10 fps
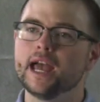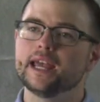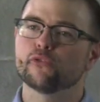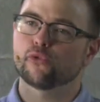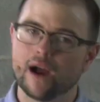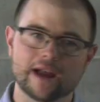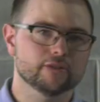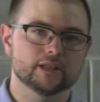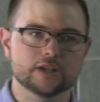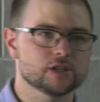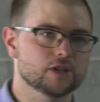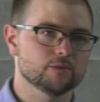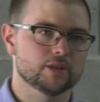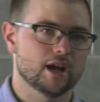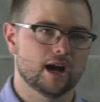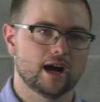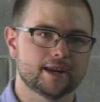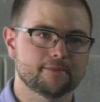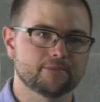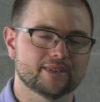in a right relationship with
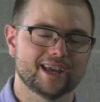God